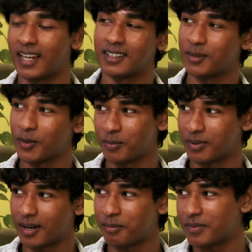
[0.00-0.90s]
that
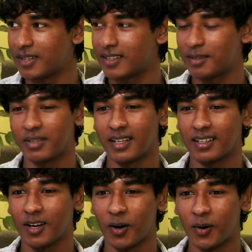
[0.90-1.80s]
open up.
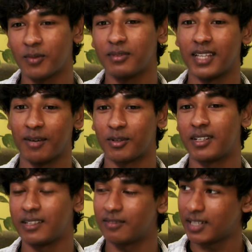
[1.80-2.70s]
Like, oh, they want
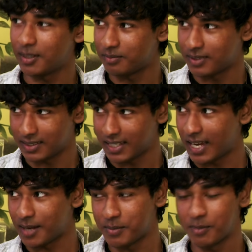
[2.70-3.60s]
to develop the
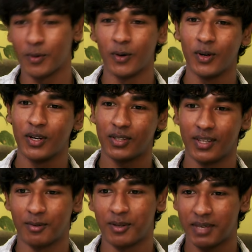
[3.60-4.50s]
AI a bit more.
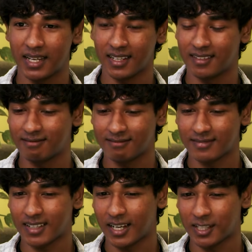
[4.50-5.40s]
They want to make it
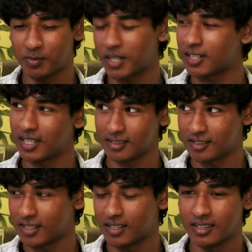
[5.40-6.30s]
specialize
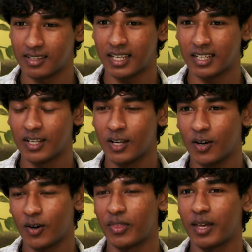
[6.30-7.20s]
in certain thing,
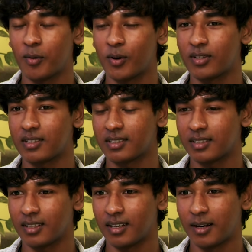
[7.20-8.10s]
or they want,
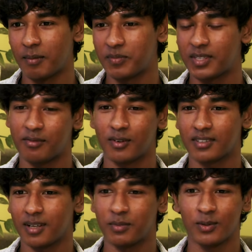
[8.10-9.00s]
say for
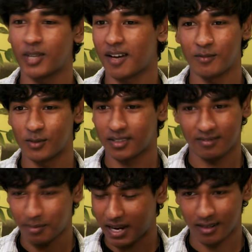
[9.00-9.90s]
example, you have no
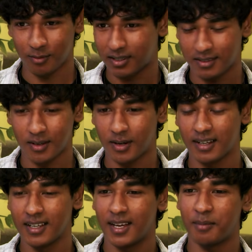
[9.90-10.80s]
software background, whatnot,
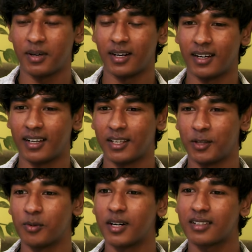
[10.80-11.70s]
but
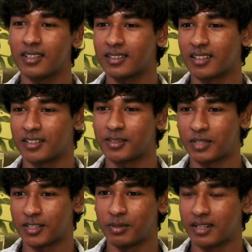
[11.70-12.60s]
you worked in
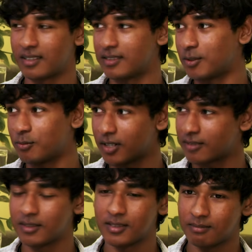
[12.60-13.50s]
customer experience, you
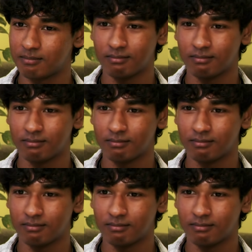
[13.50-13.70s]
worked with